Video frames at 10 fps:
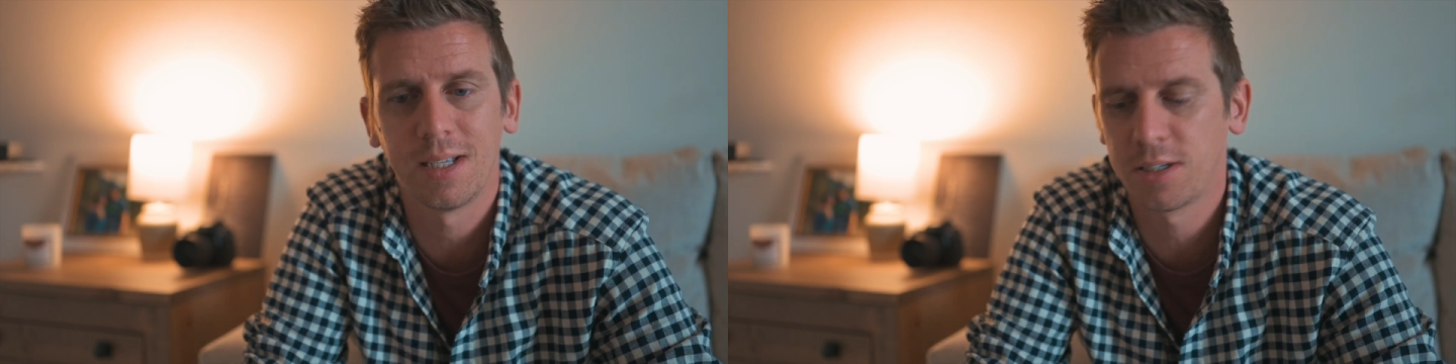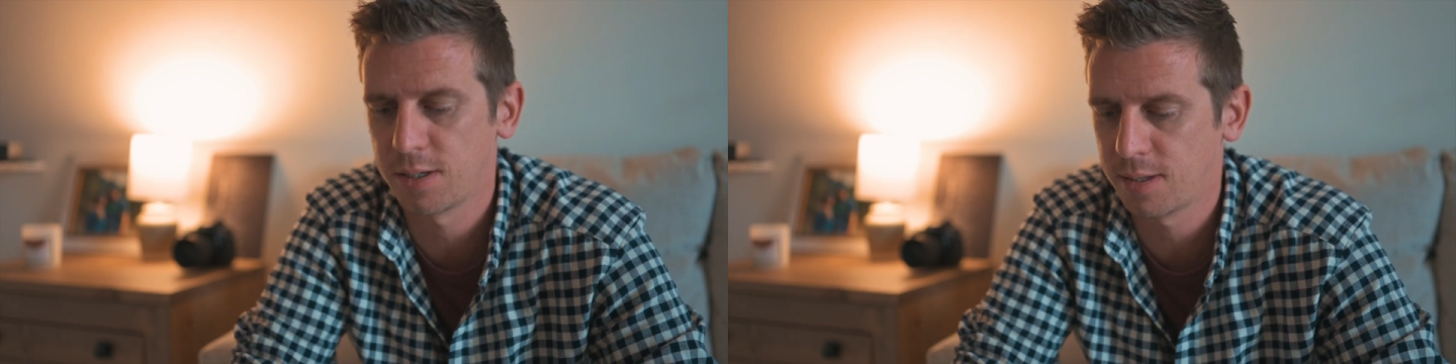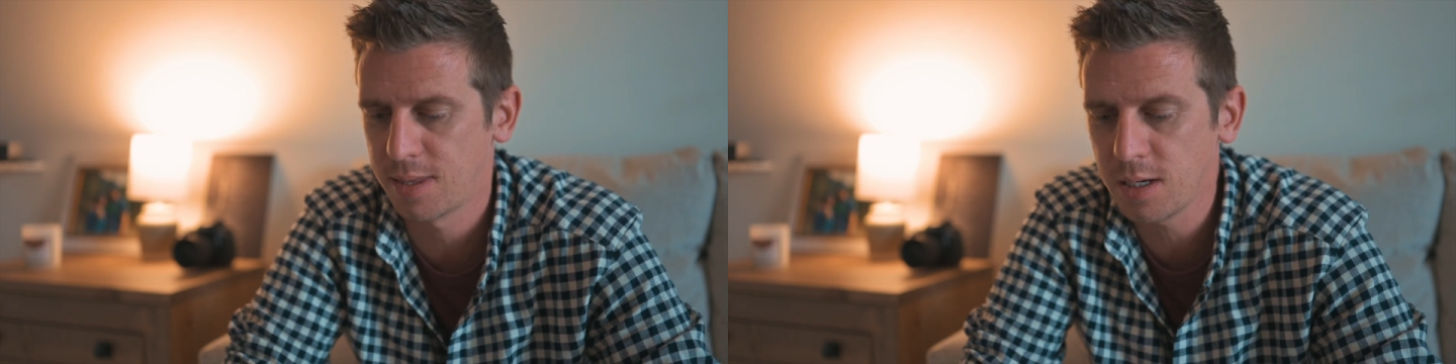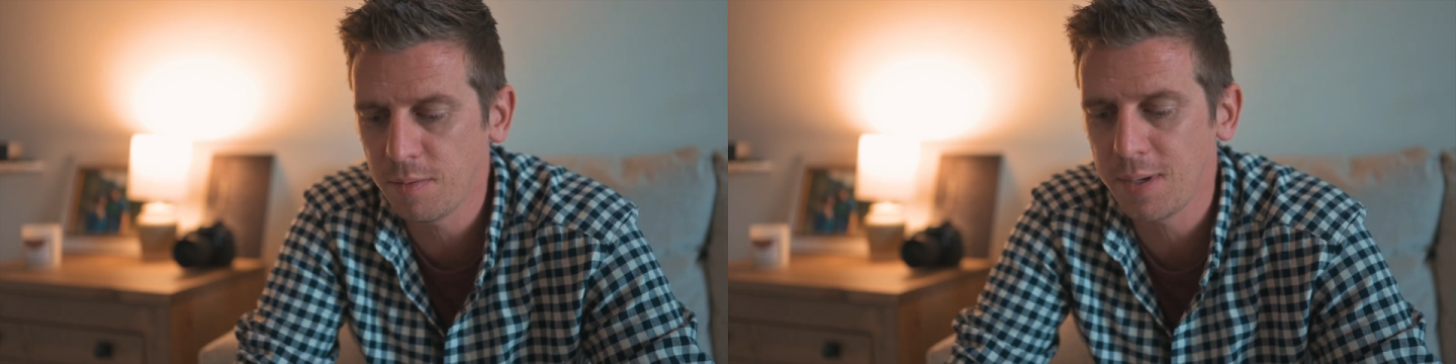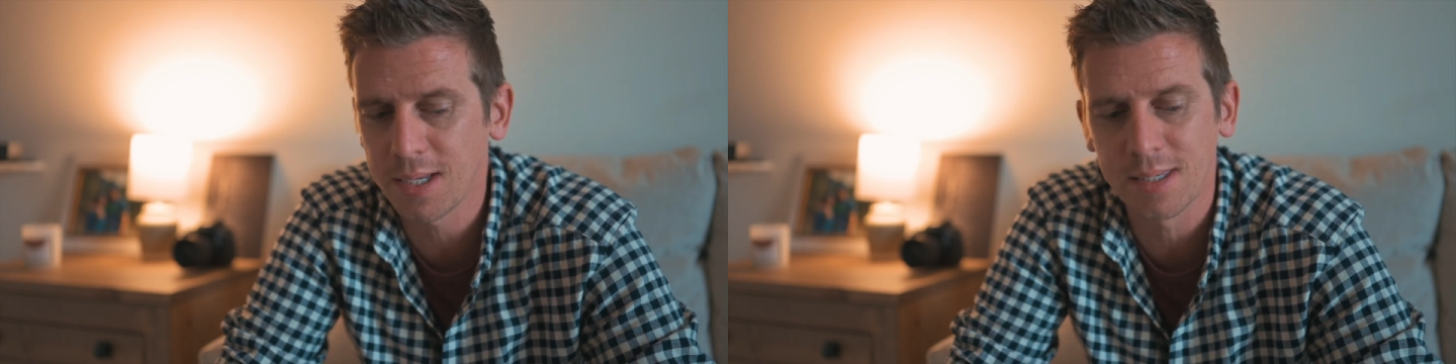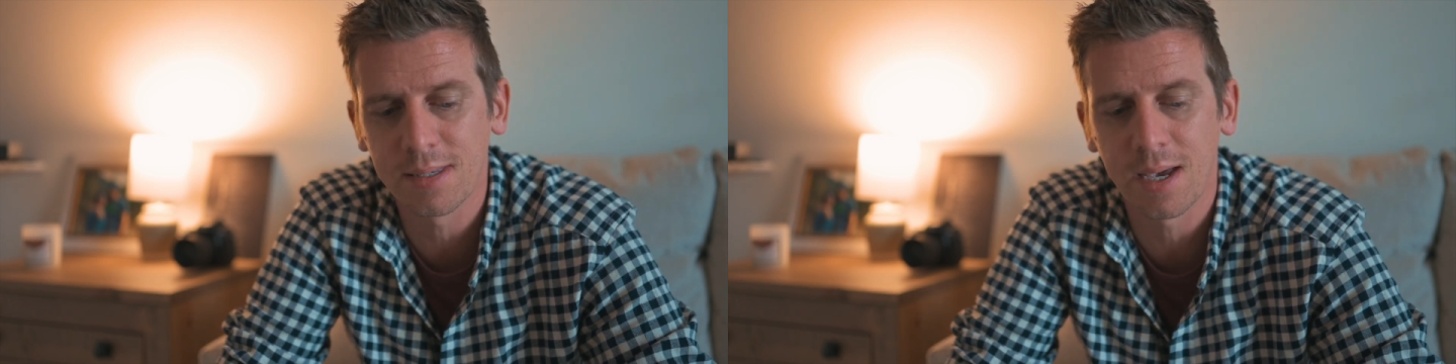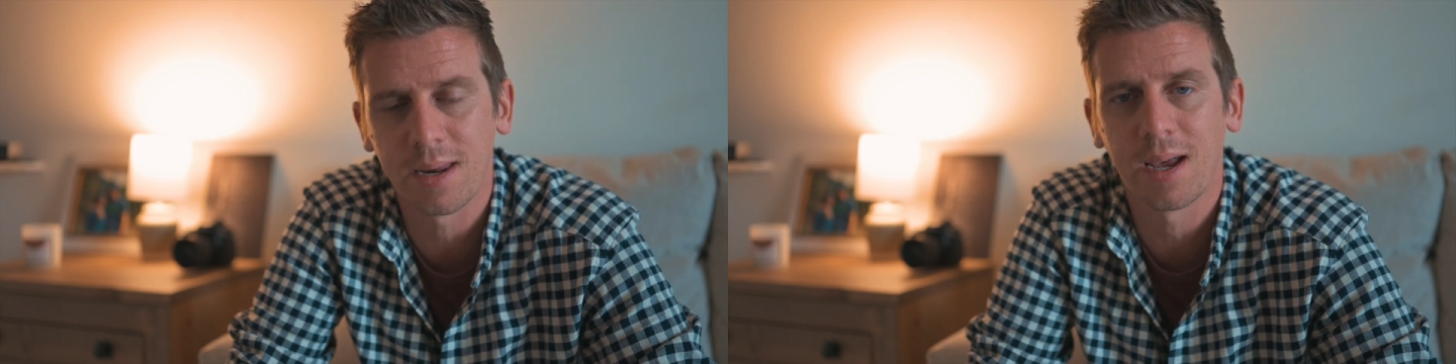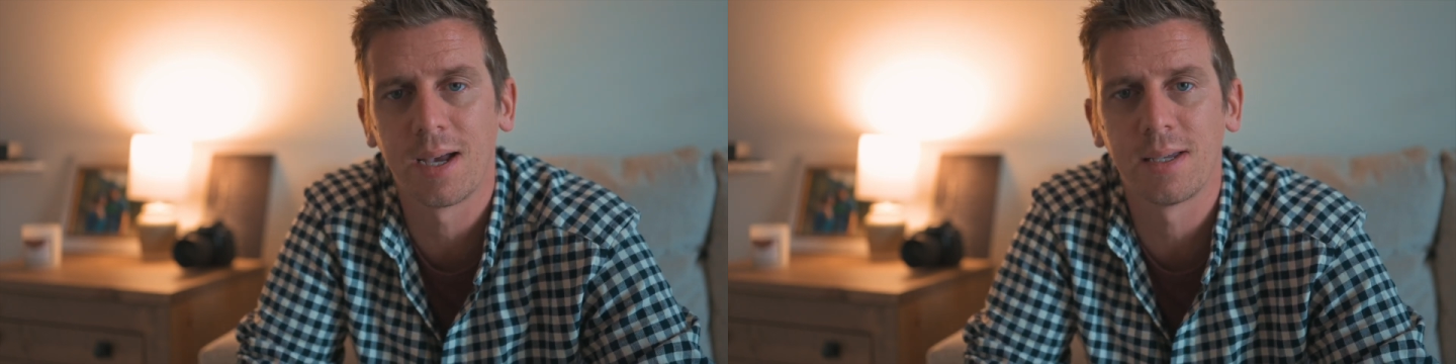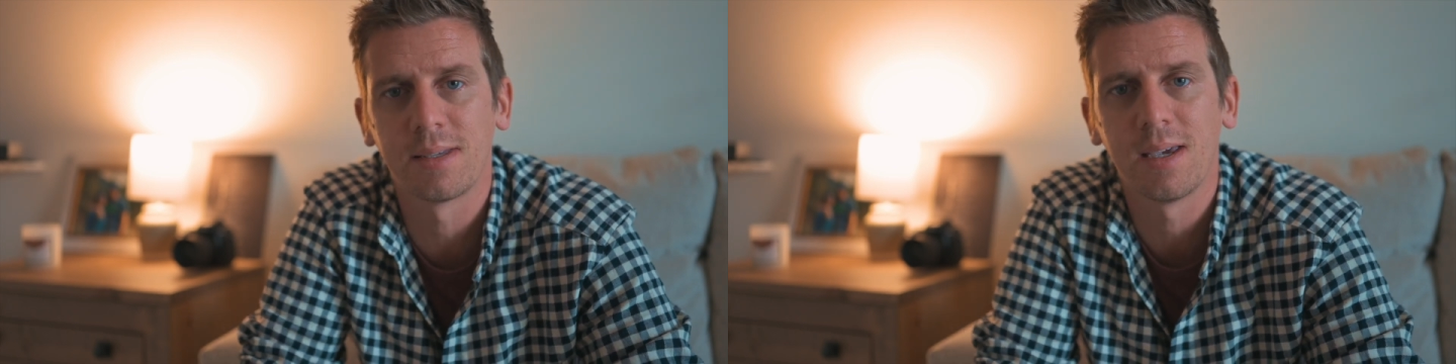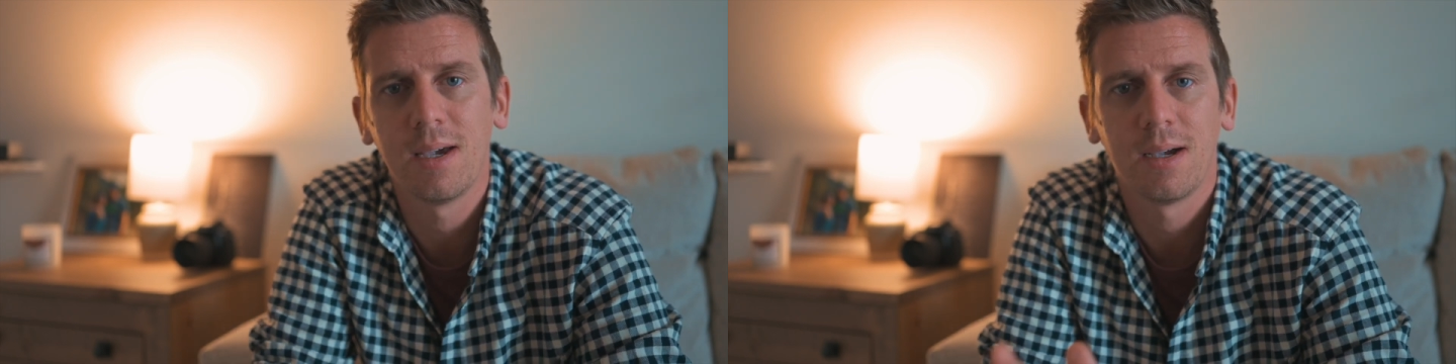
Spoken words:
let's just think of it instead as